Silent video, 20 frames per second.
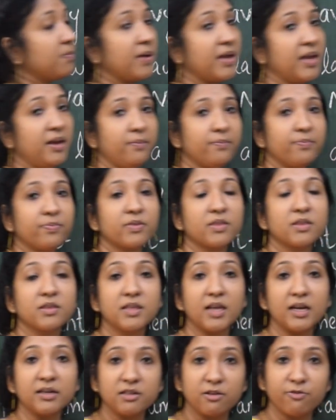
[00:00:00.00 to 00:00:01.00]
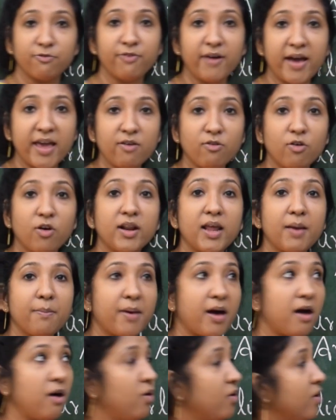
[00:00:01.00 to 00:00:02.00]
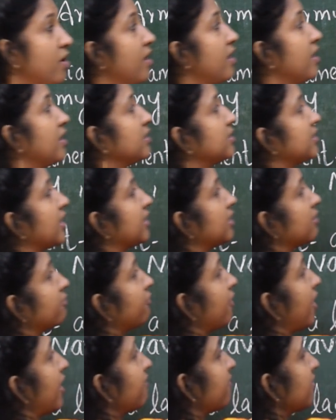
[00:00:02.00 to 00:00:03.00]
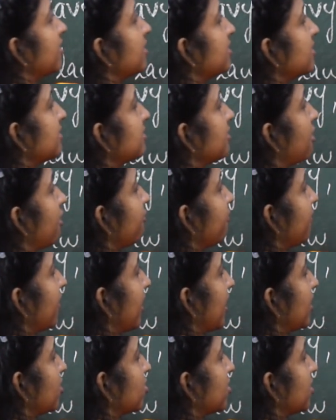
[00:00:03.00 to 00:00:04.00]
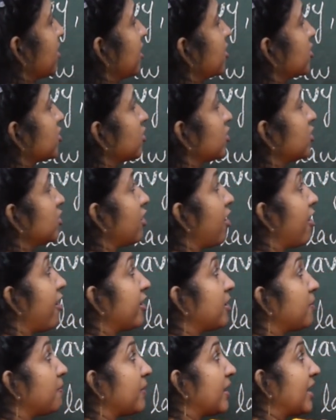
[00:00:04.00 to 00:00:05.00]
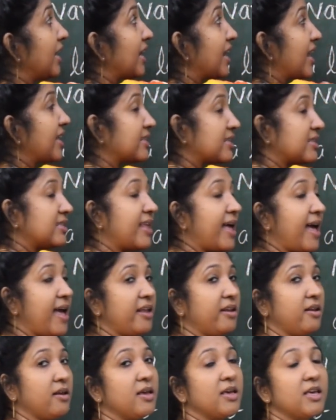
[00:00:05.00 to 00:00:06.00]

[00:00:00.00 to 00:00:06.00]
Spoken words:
be 35 or above 35 years of age. It should not be less than